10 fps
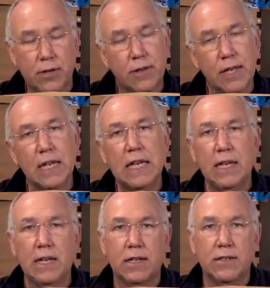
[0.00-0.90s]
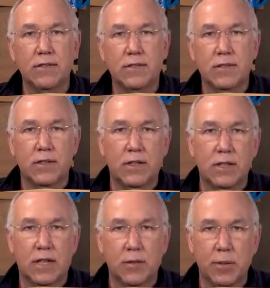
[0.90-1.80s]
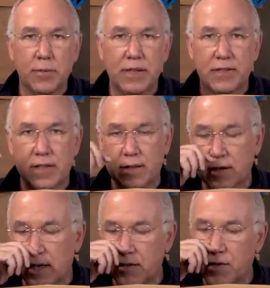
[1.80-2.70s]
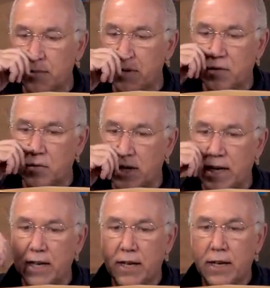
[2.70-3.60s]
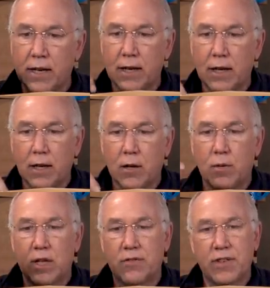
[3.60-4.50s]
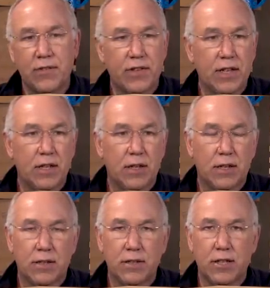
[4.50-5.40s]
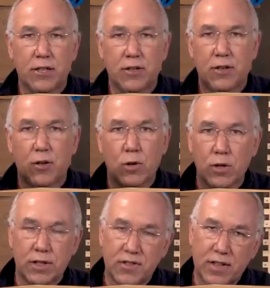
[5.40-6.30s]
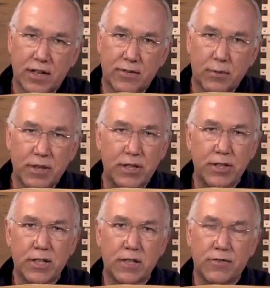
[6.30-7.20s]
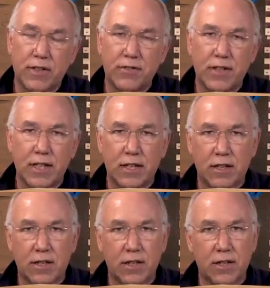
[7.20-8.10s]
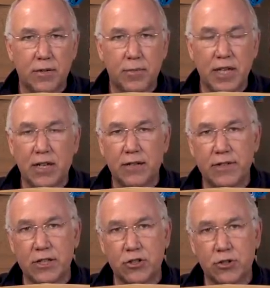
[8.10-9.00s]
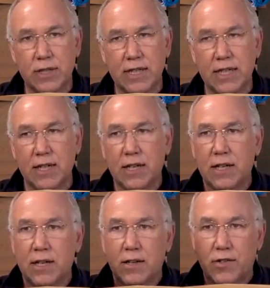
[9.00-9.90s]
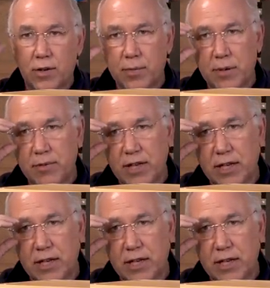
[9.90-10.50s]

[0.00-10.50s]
The thinking is a lot of people that set their hives up this way, well, if they've seen a, you know, a hole inside of a building or if they've seen a, a beehive in a tree, sometimes the